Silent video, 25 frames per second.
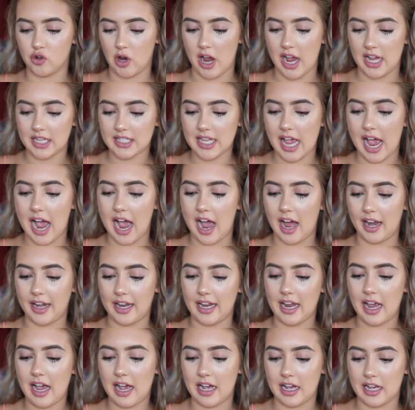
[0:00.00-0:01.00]
dress,
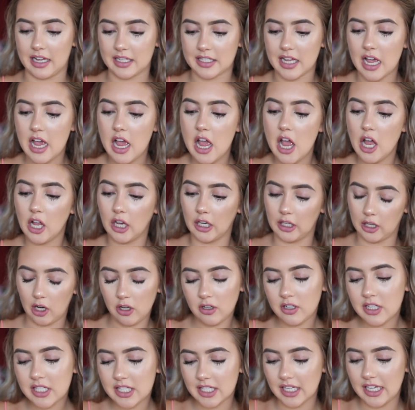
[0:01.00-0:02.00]
and it has
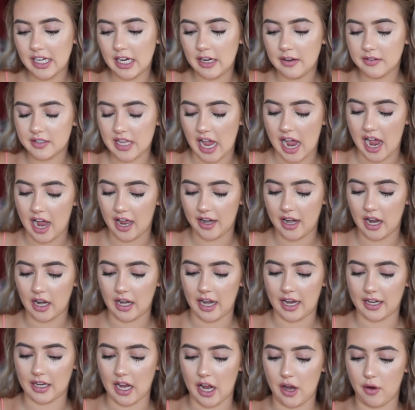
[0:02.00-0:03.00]
long sleeves
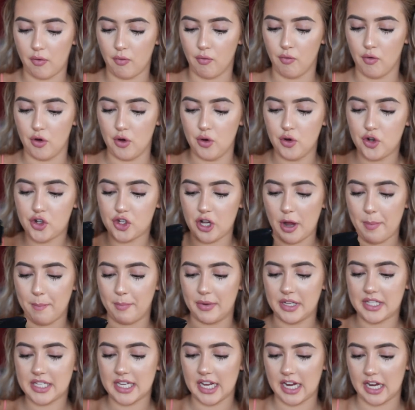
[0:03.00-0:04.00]
and like a ruche
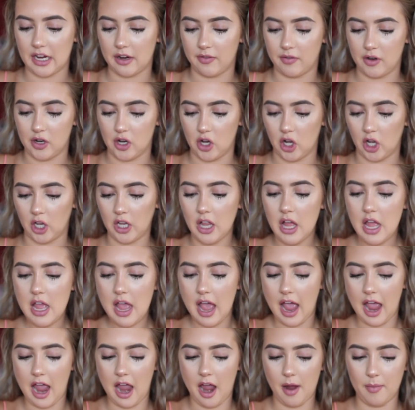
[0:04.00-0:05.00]
material
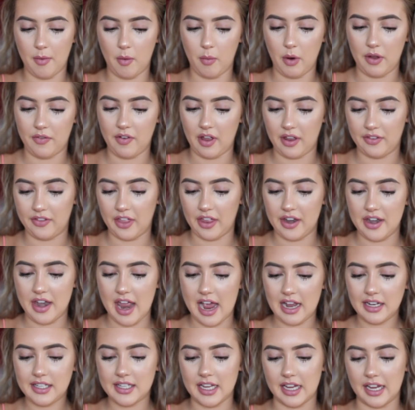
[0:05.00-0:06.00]
with the
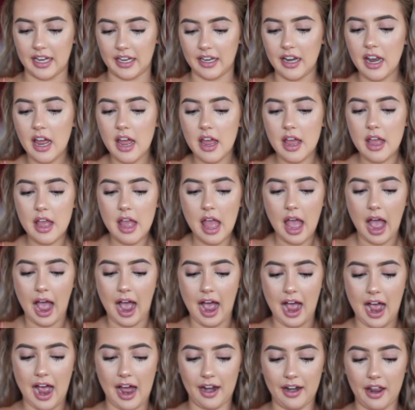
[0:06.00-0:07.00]
netting.
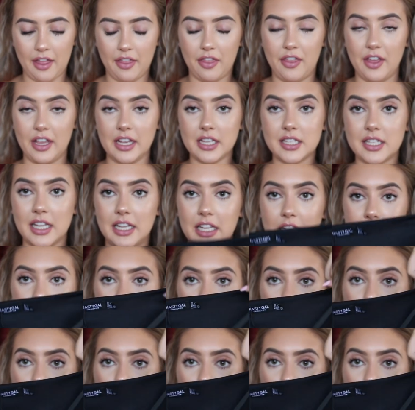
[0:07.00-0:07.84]
And this is